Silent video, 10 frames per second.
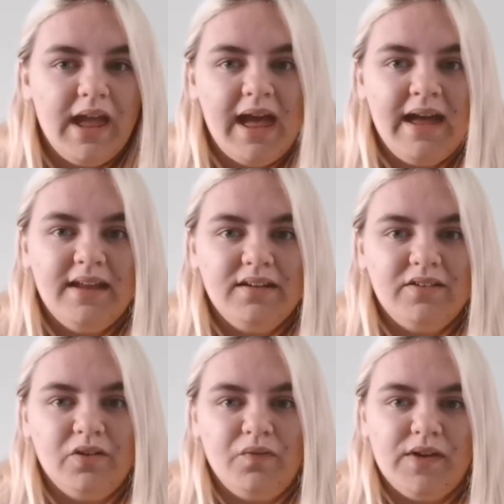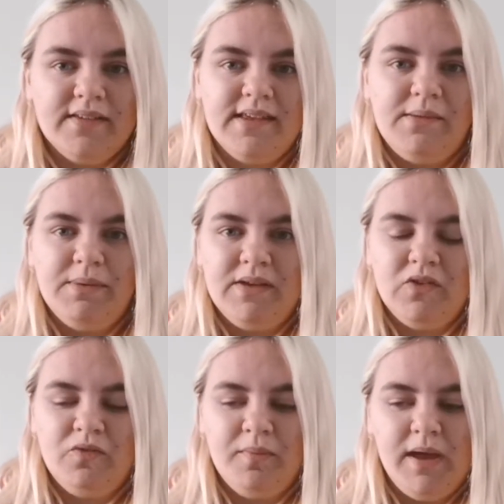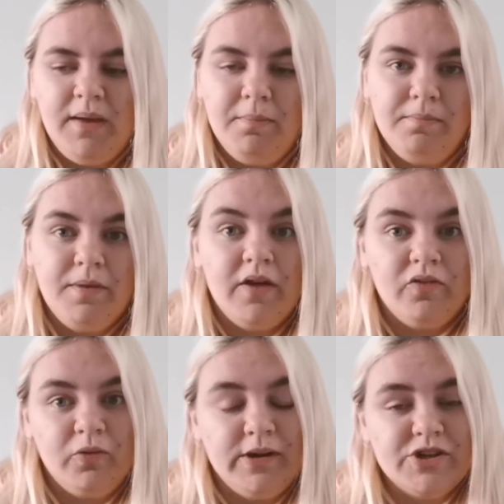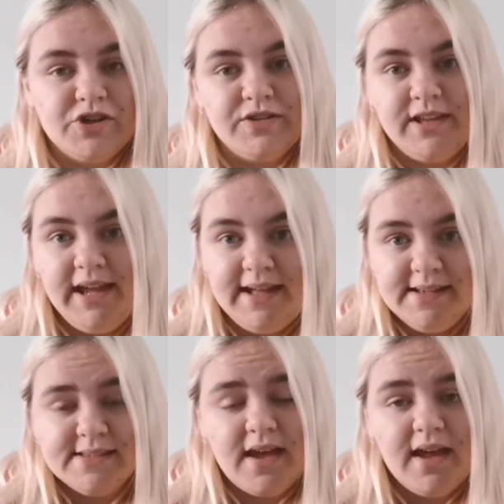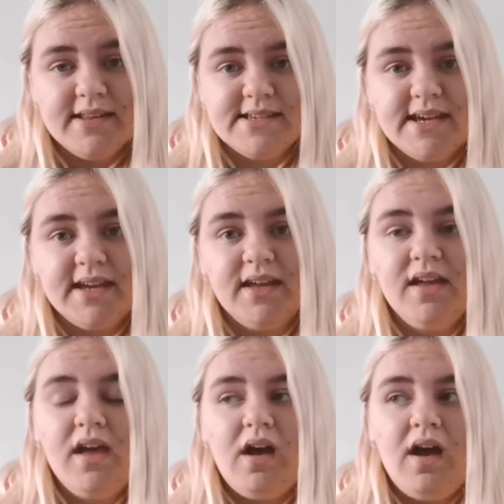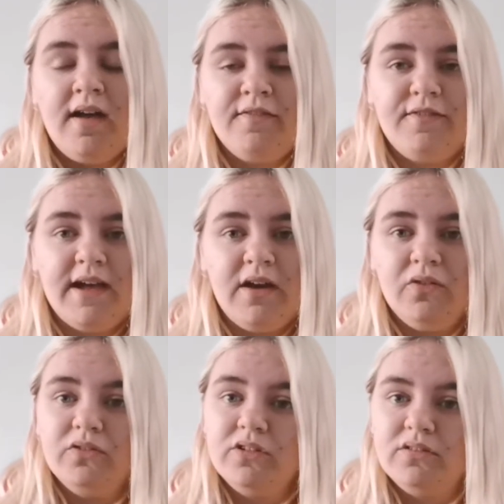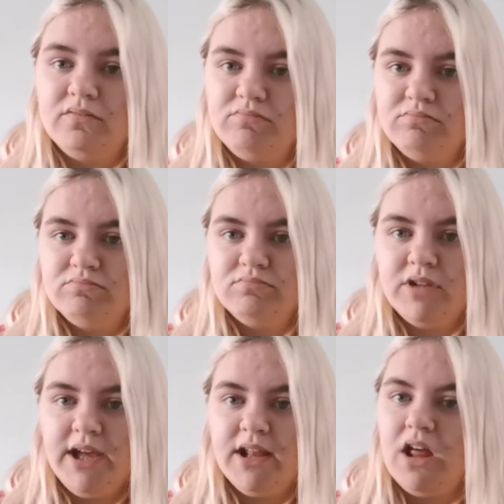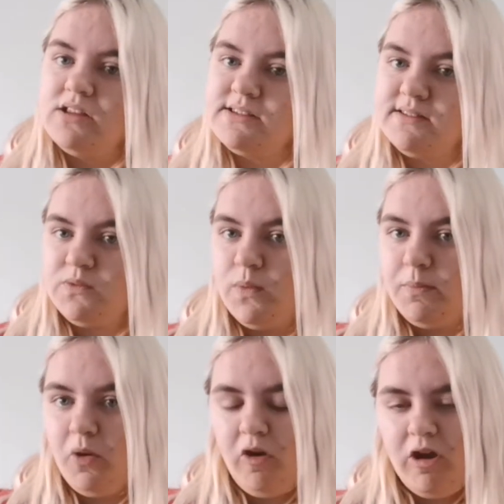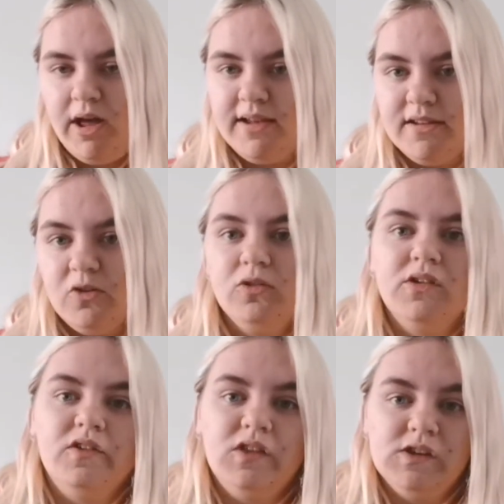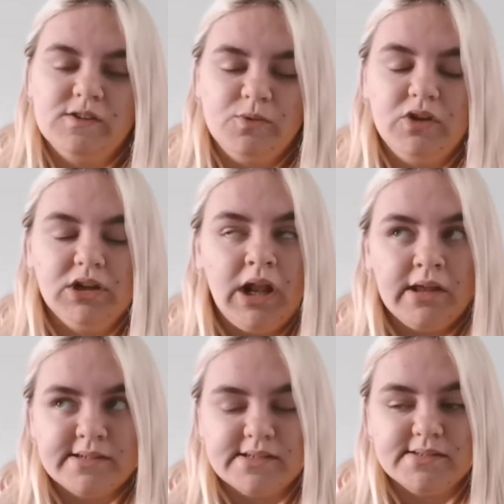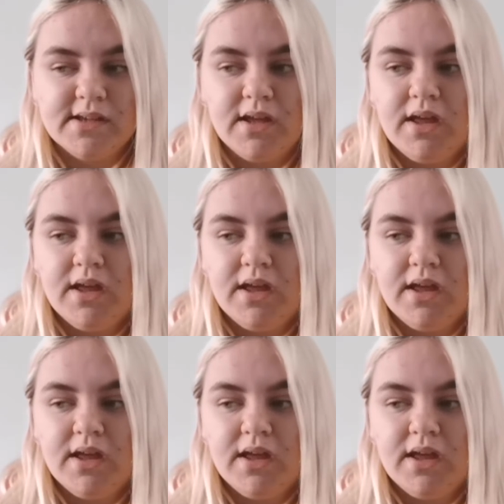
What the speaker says: And obviously because of my personal issues like anxiety, I found night classes were more ideal because of the smaller classes.